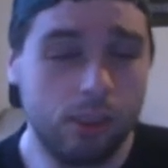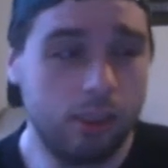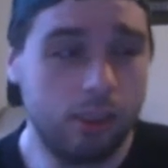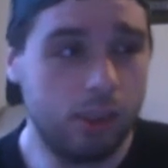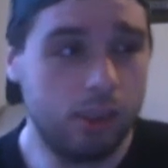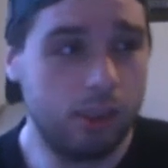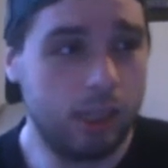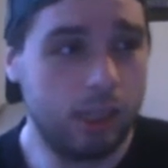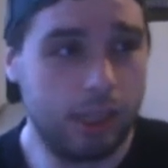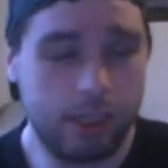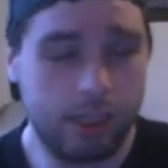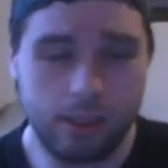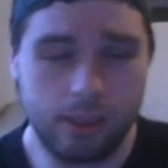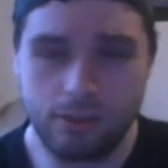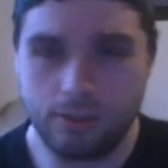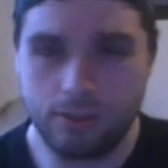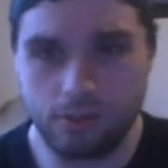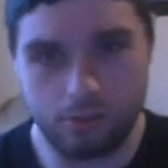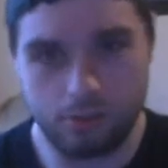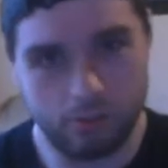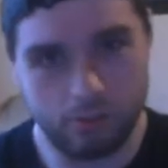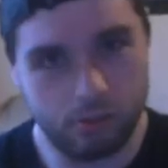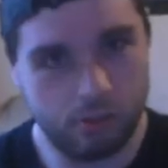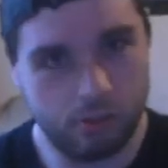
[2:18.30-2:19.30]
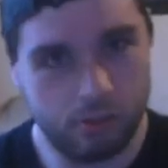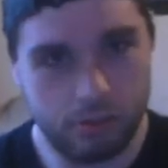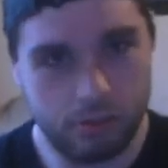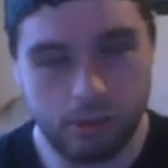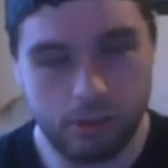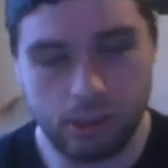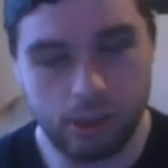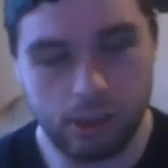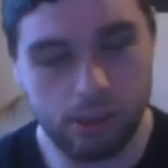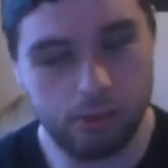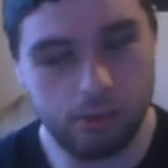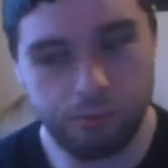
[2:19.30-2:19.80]
and it's
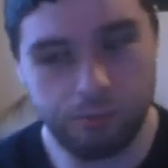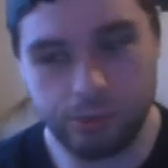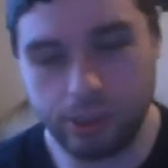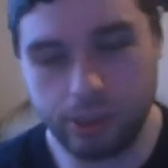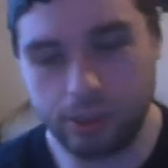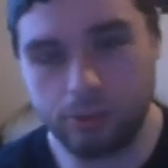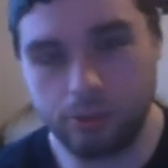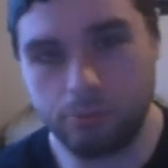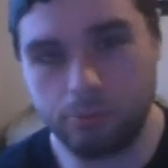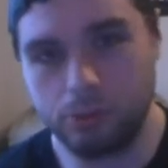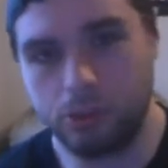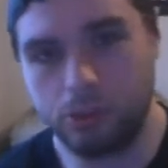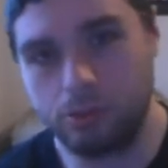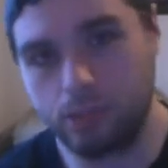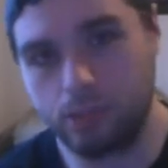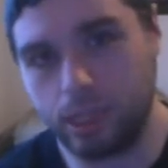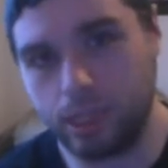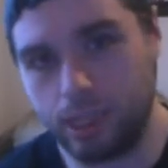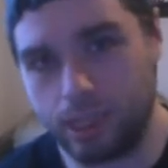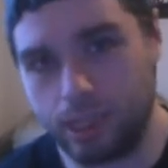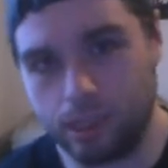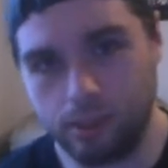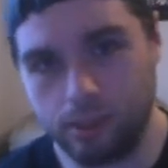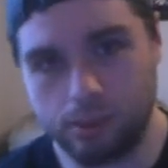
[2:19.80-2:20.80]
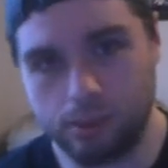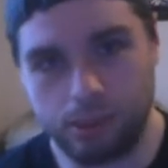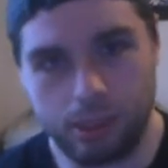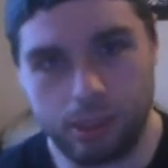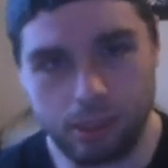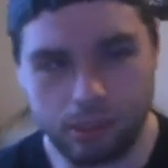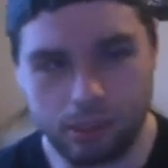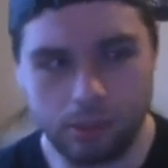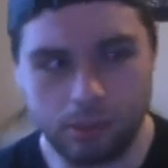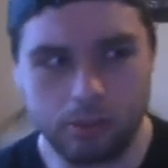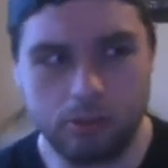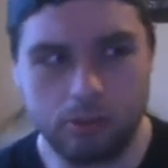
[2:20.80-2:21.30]
not available at
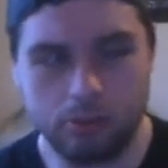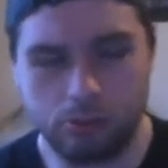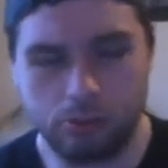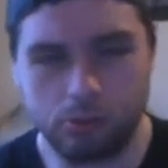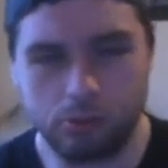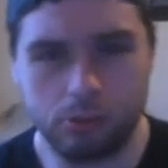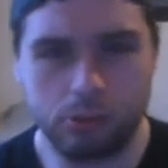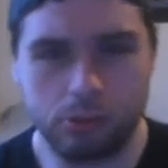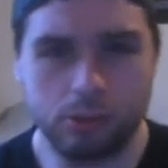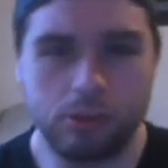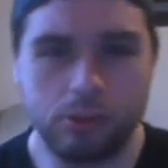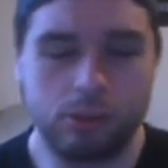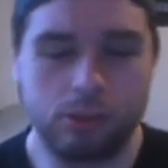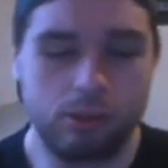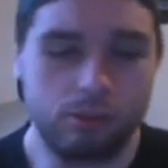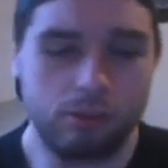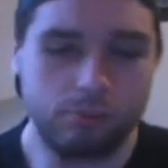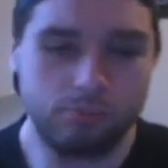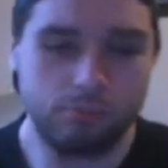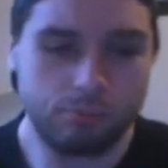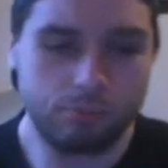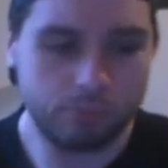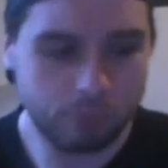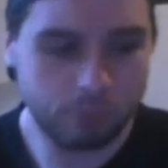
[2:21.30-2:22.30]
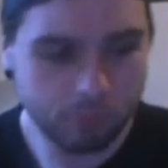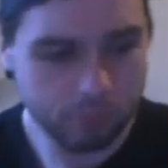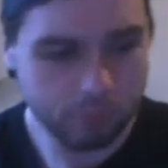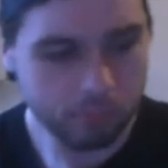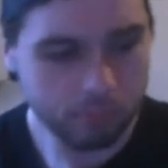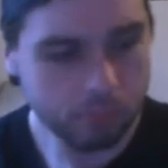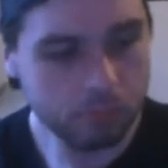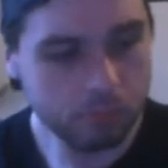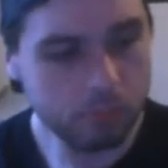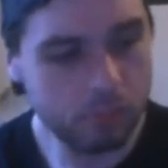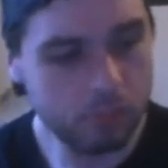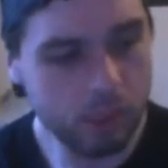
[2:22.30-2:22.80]
any store. So
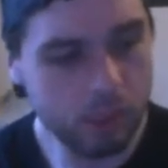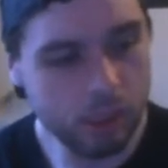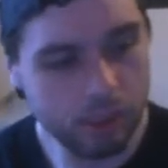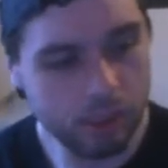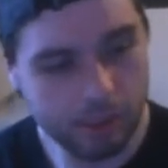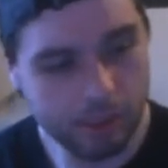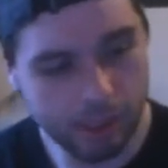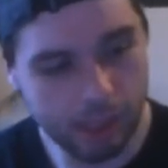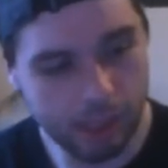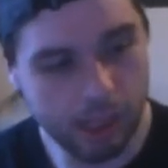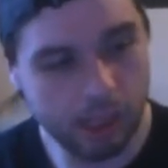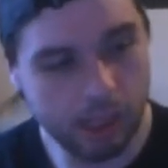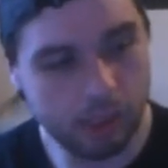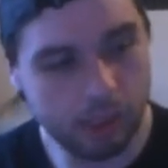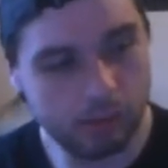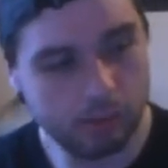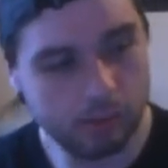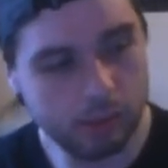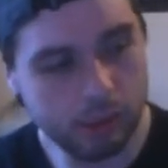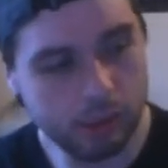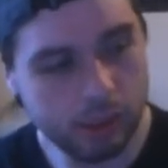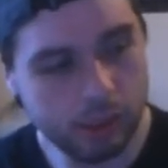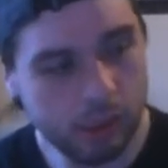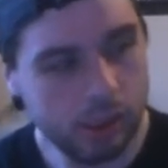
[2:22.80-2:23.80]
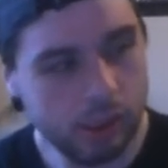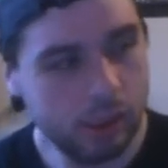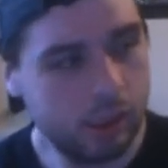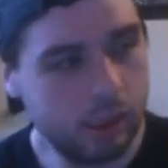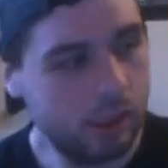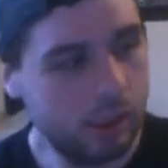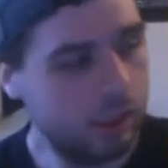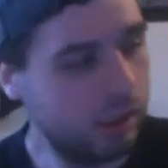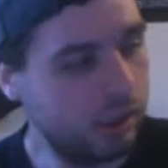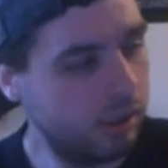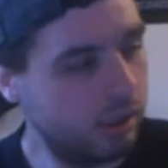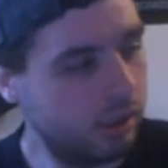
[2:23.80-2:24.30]
now,
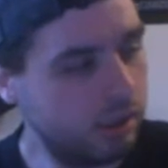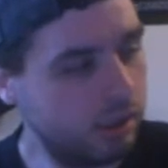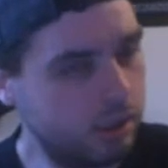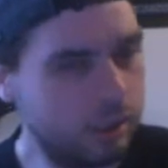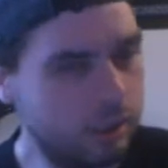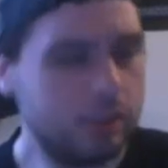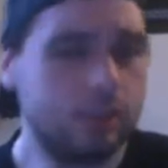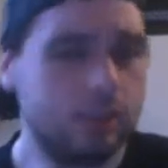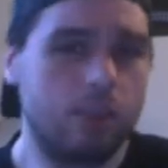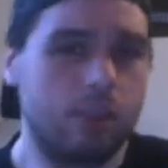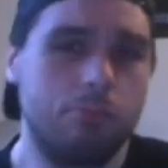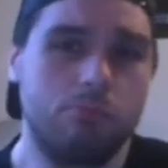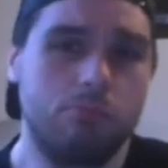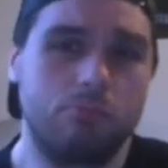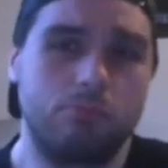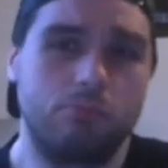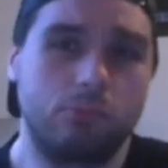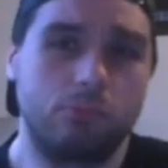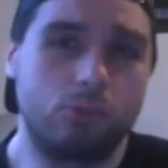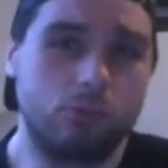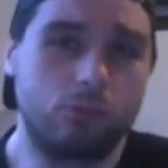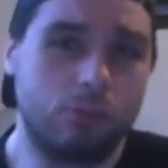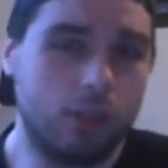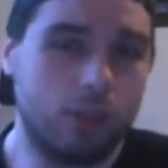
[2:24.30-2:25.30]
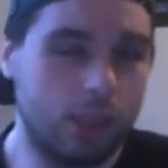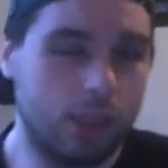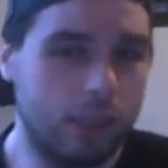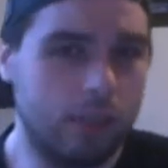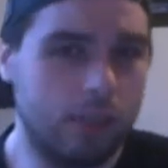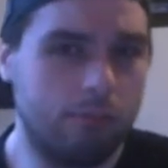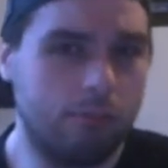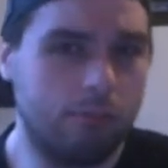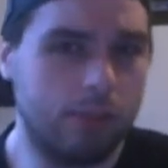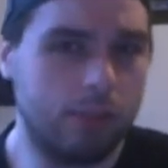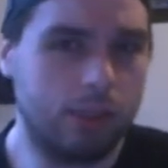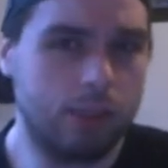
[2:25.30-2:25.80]
since I'm trying to
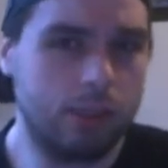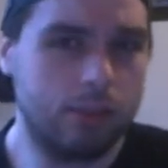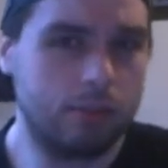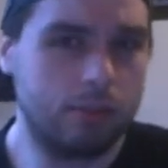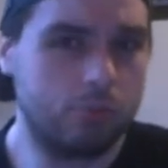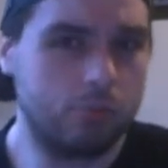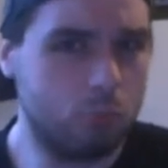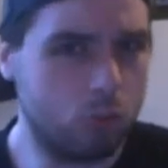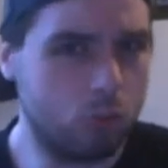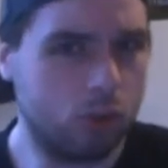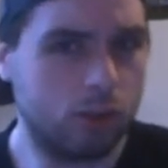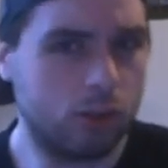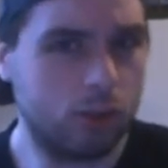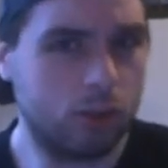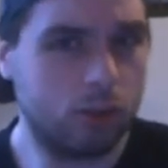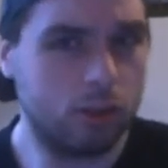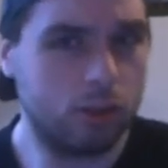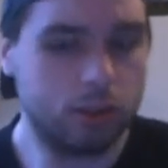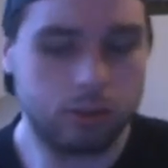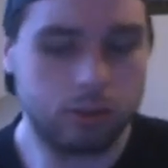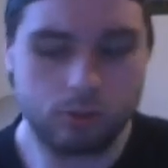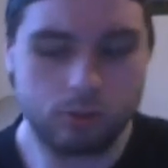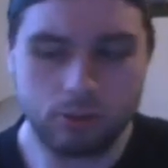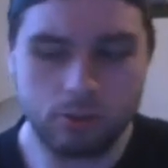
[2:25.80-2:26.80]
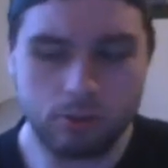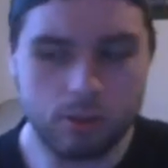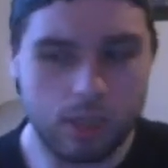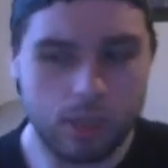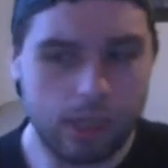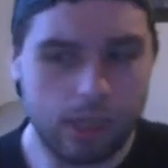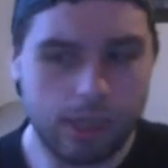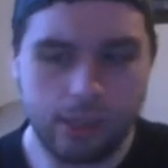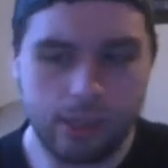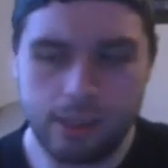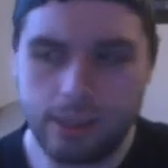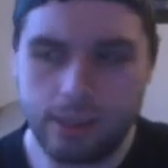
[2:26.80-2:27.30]
find some more consoles
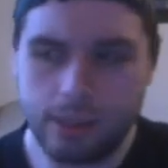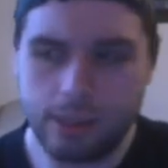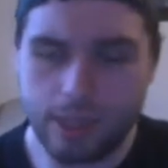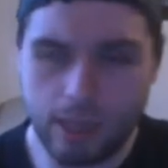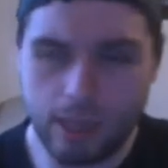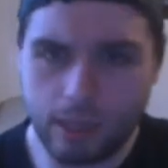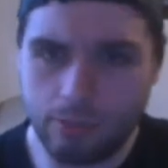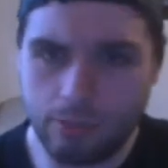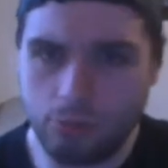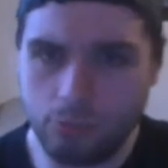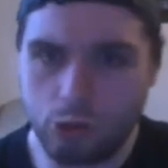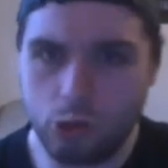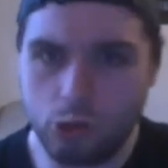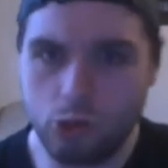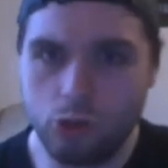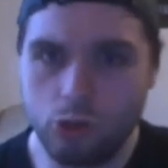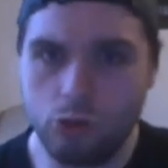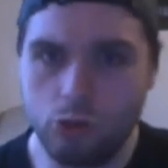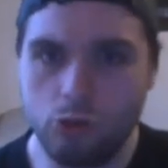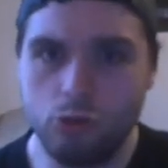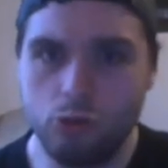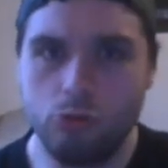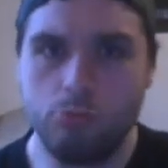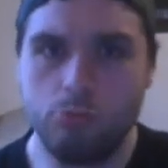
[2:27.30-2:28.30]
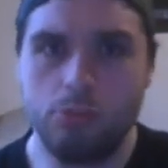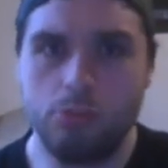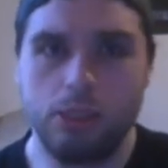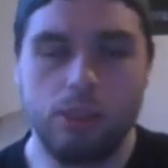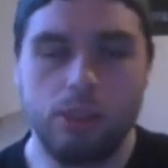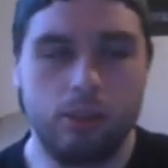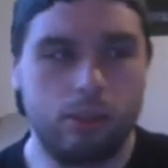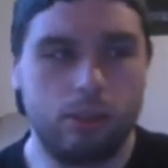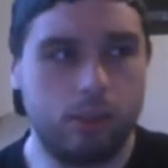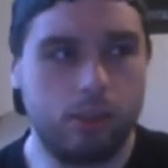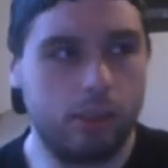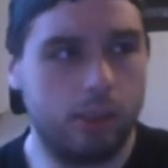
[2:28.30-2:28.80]
like GameCube,
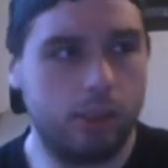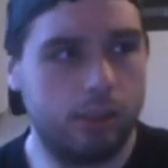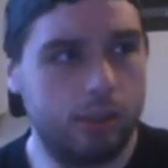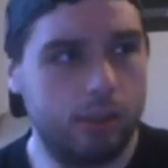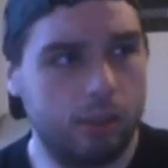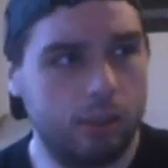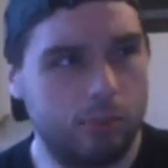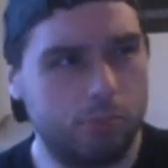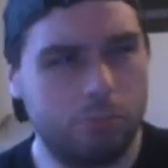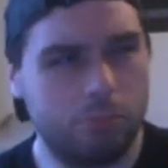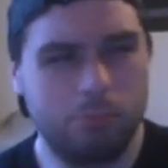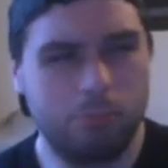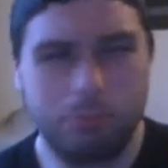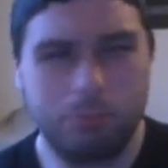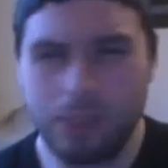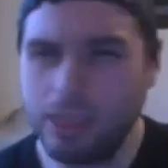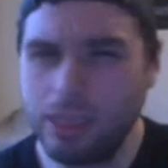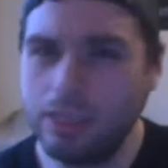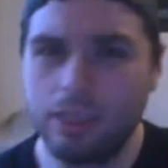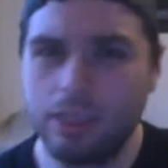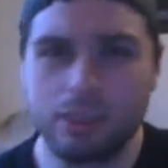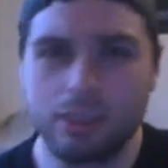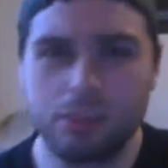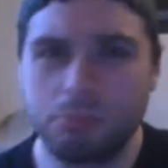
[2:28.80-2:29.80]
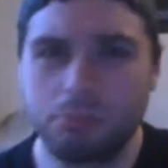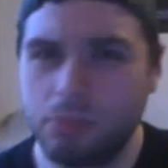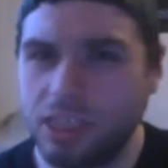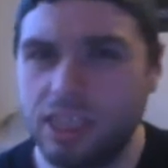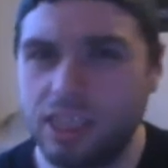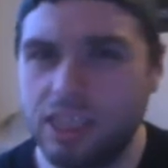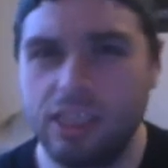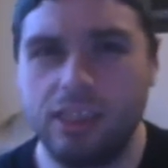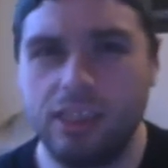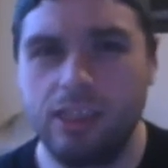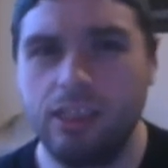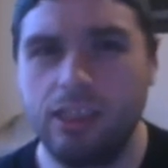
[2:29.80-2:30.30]

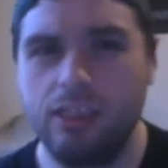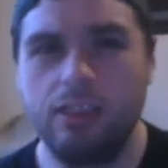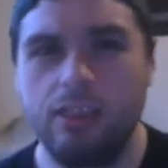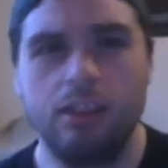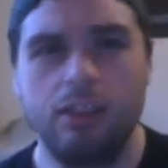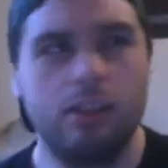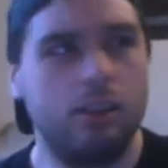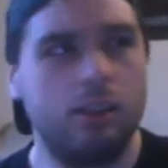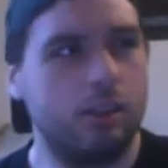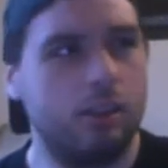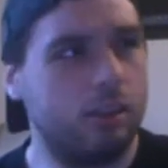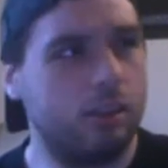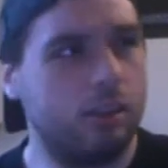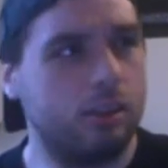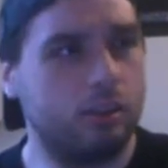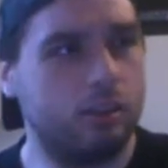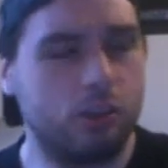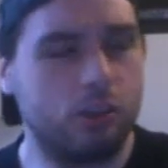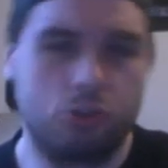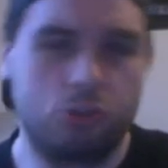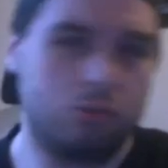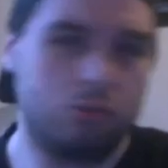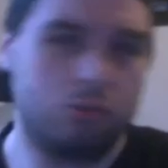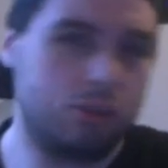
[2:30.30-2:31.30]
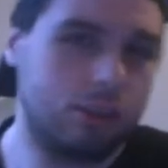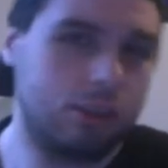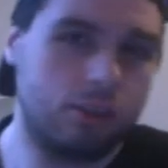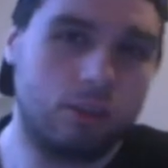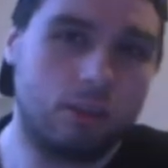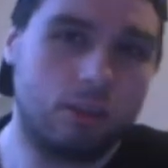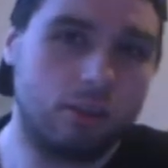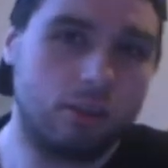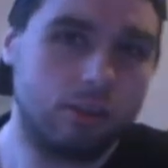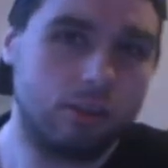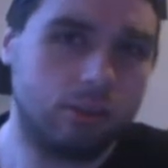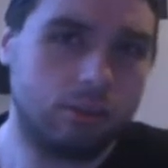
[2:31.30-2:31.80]
PSP, those
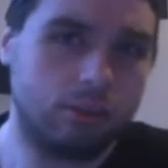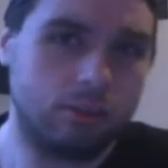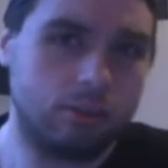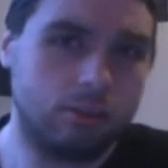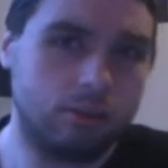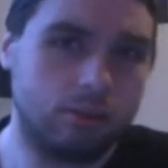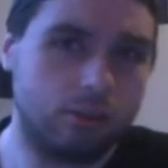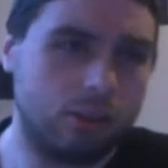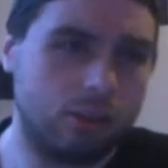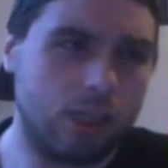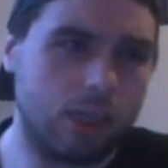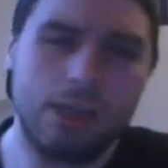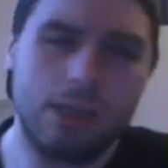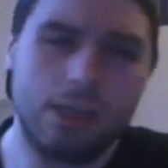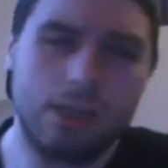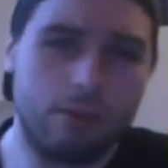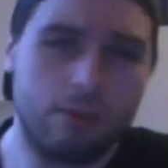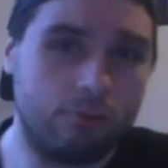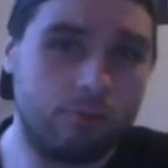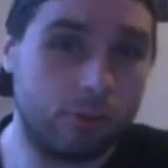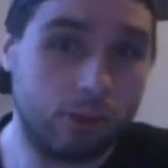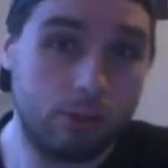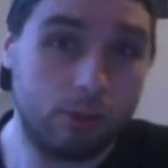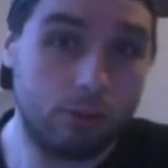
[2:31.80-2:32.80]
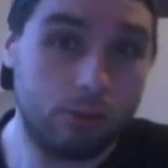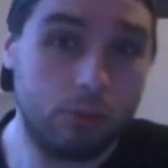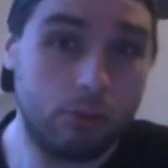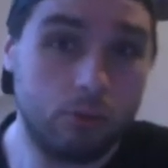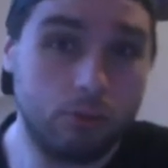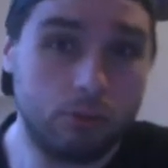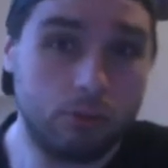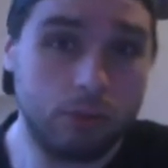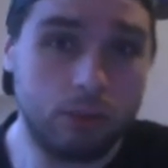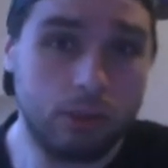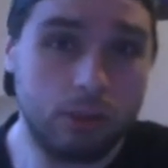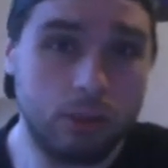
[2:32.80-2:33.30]
consoles I never
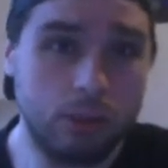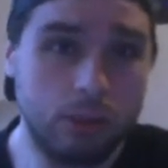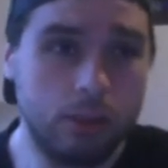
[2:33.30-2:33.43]
owned.